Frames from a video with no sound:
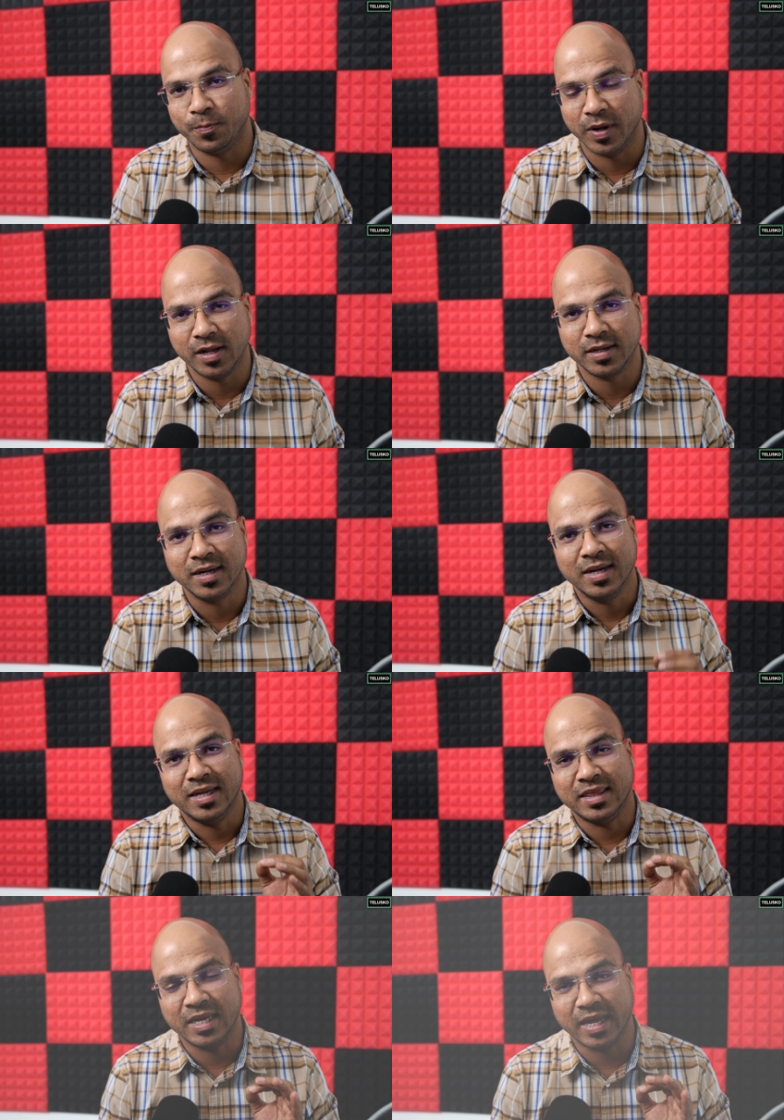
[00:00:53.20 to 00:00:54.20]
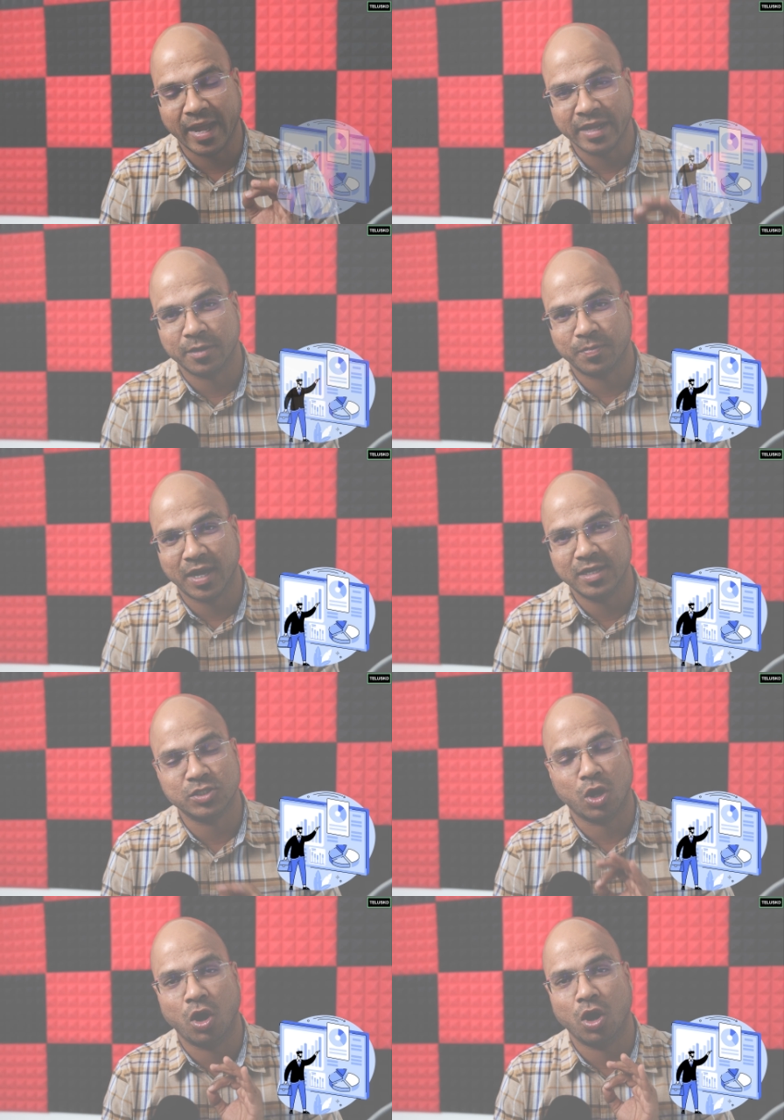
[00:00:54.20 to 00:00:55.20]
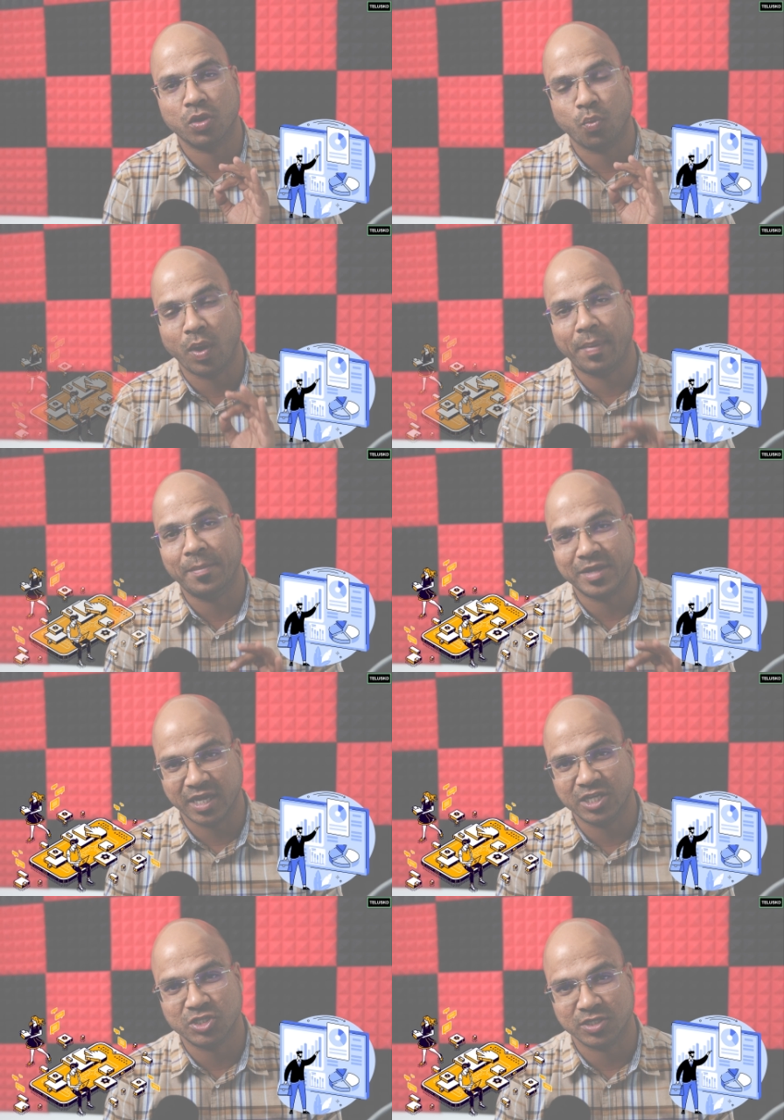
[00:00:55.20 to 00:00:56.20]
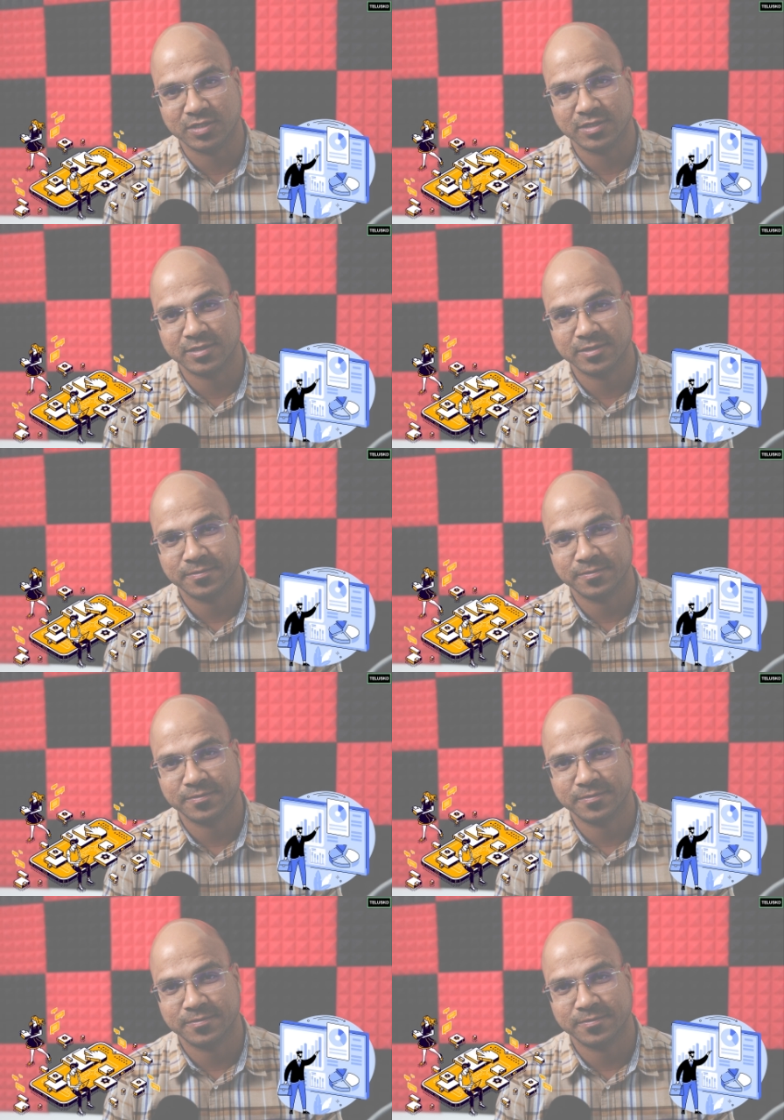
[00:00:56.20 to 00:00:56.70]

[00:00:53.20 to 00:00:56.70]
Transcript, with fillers: build the enterprise or the web applications.